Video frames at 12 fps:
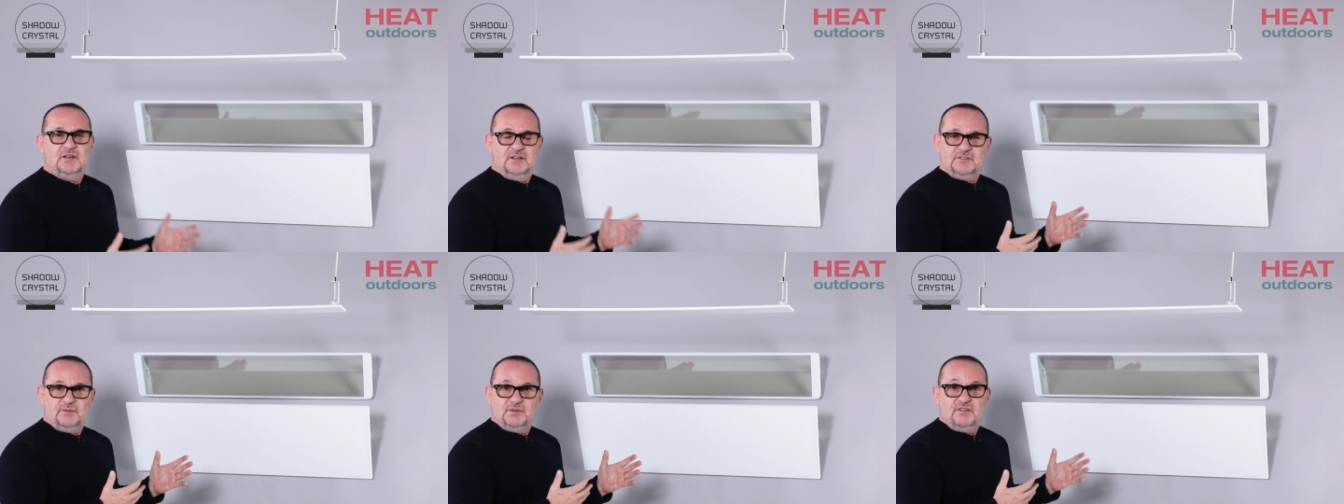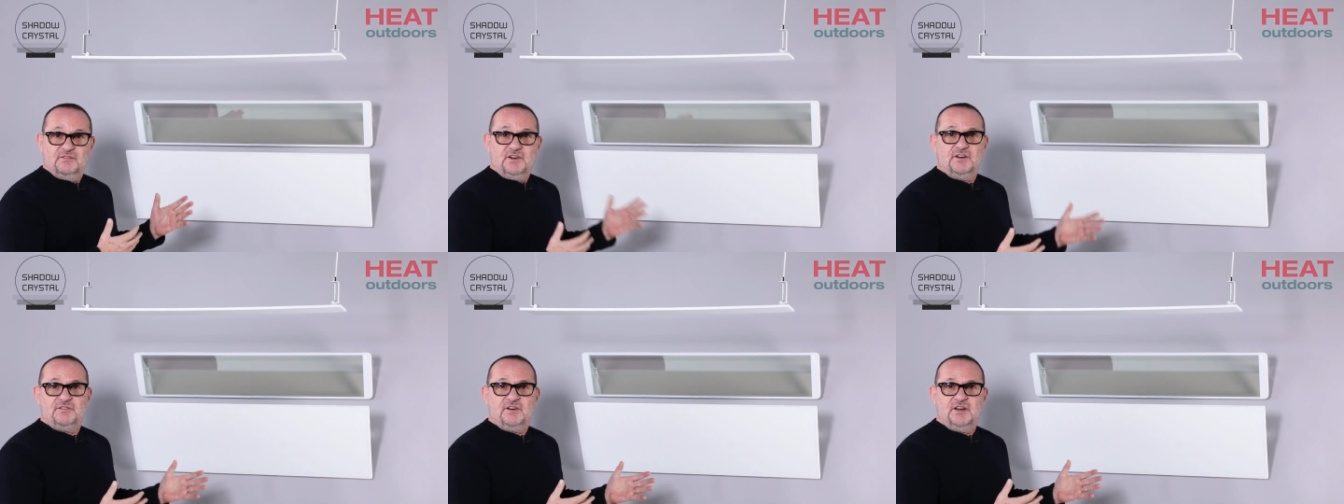it's something
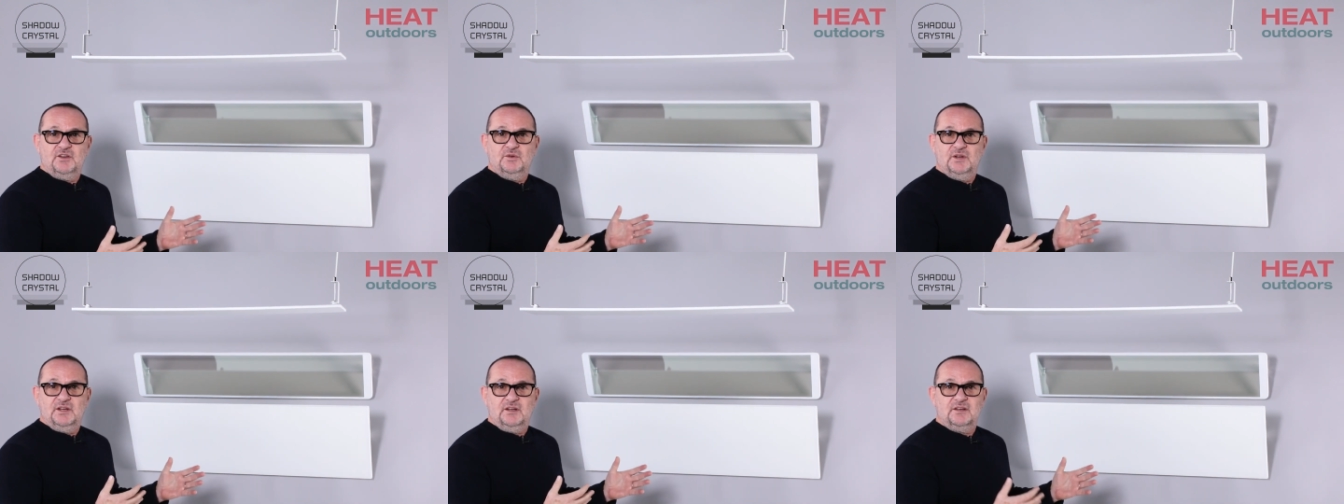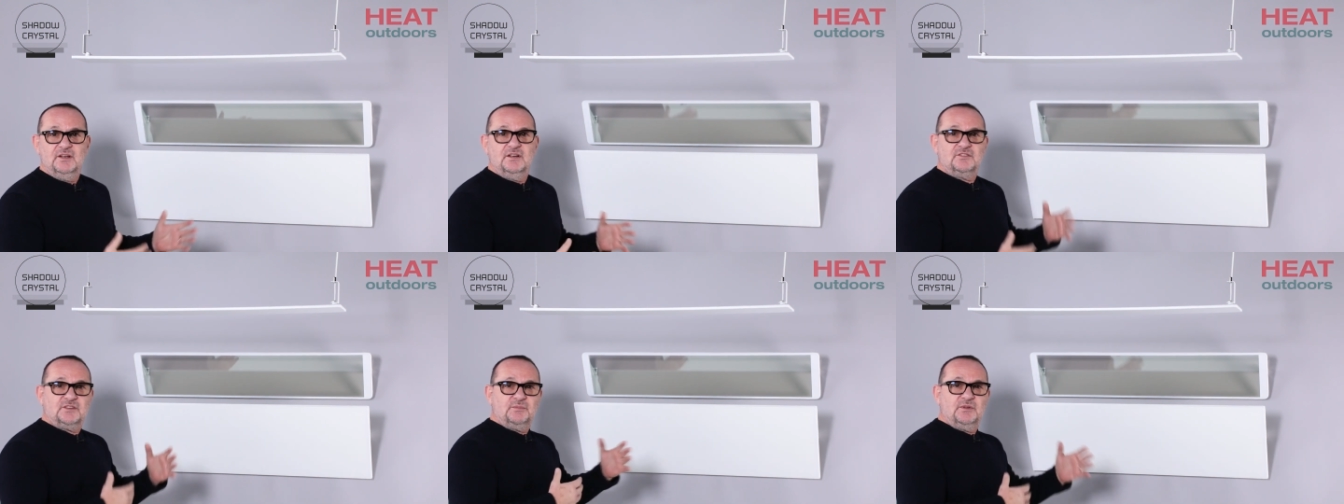very, very unique,
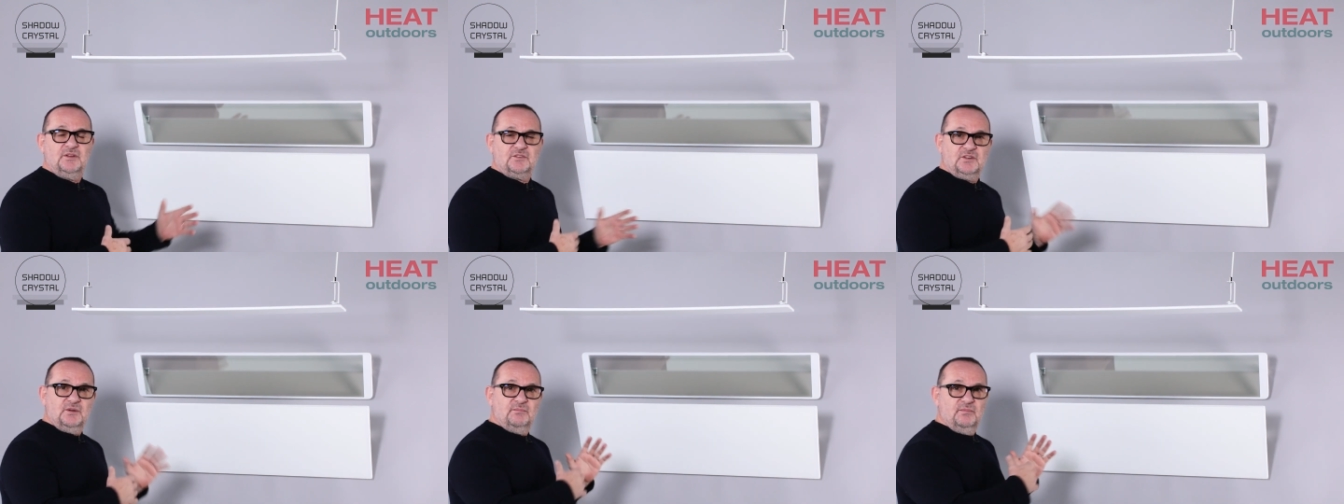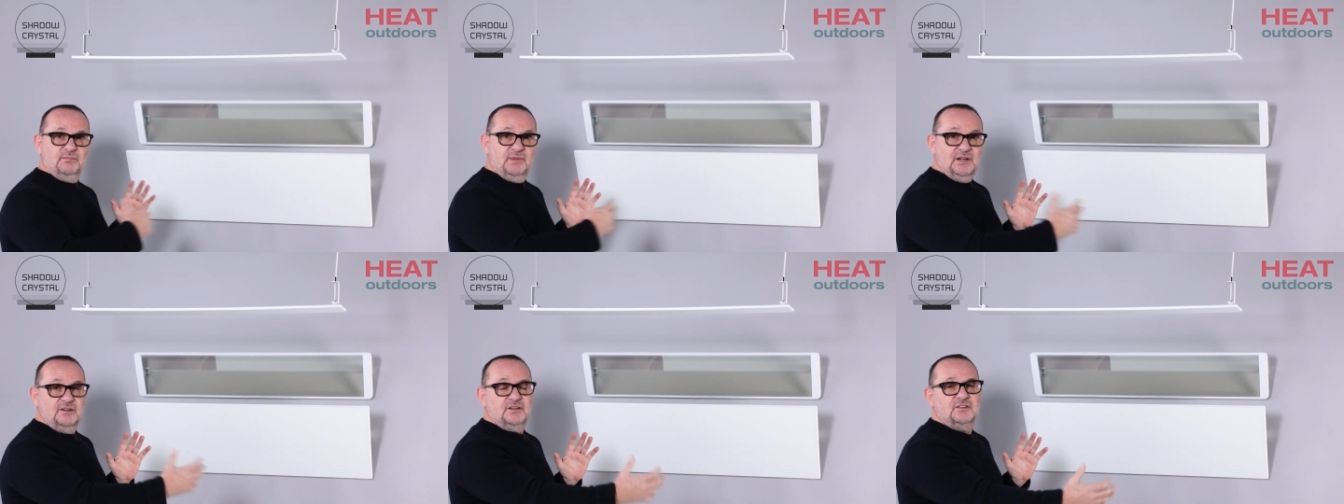something that's going to
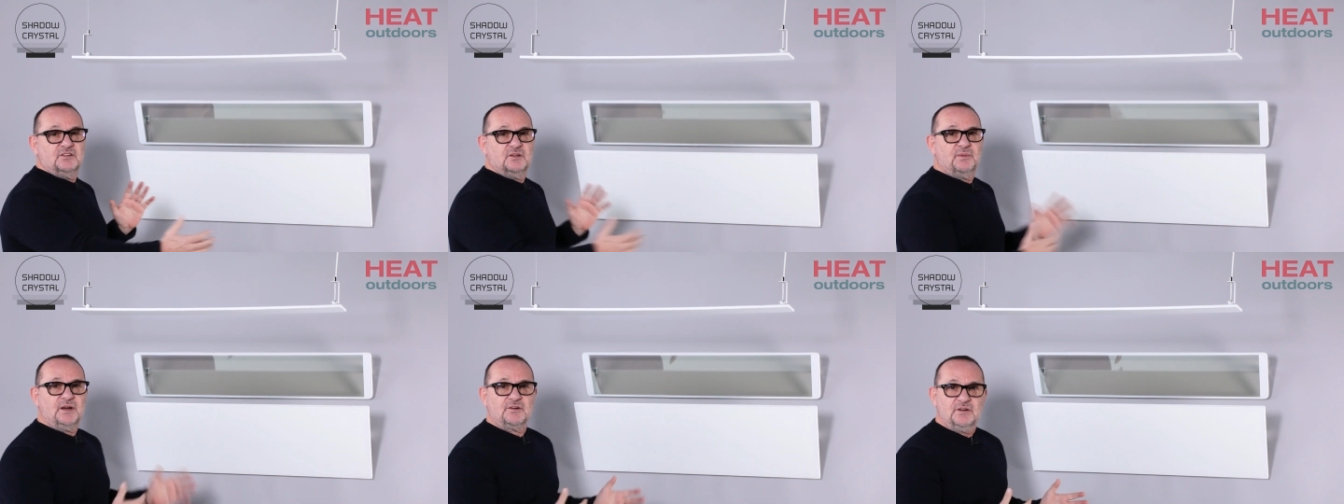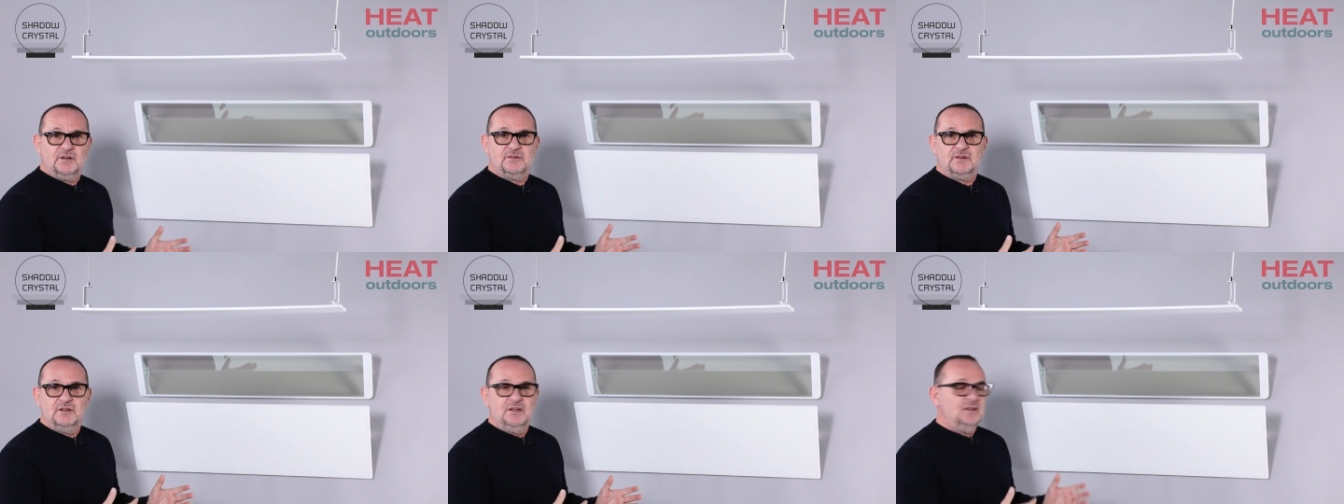meld into the
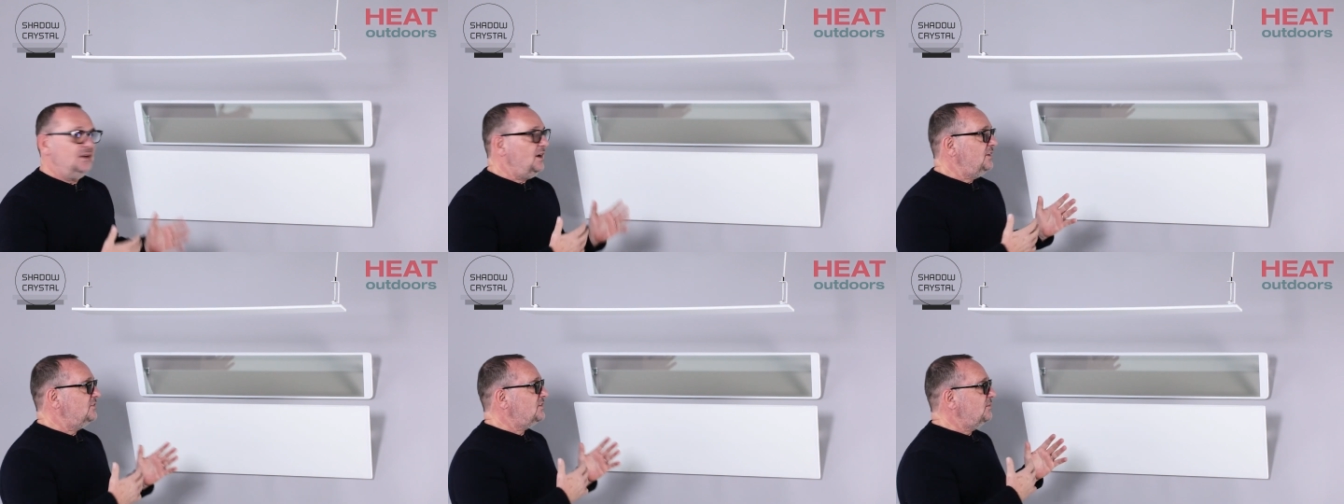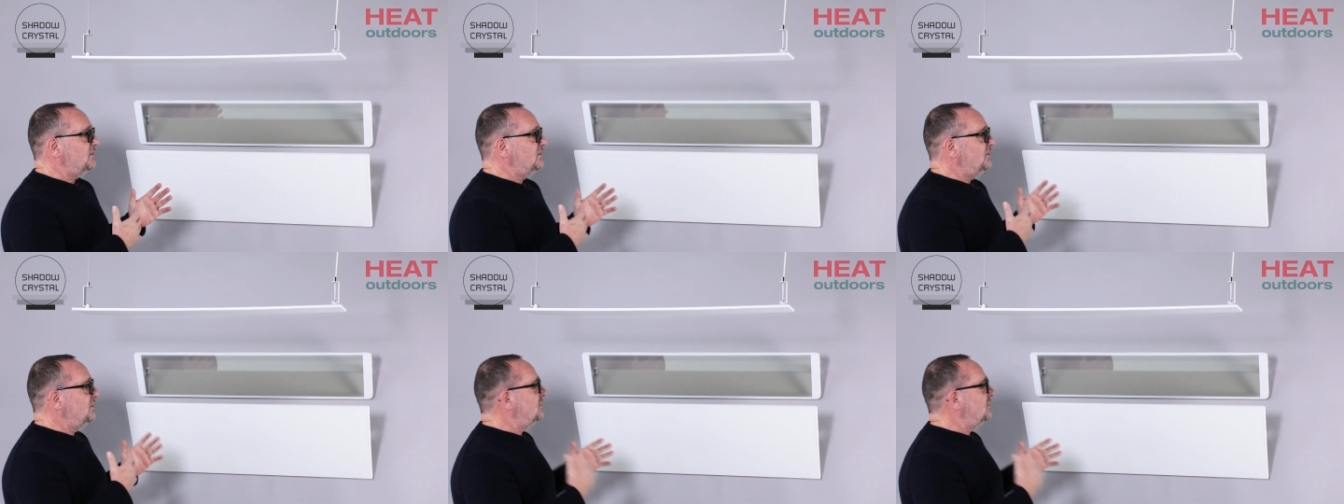background and something that you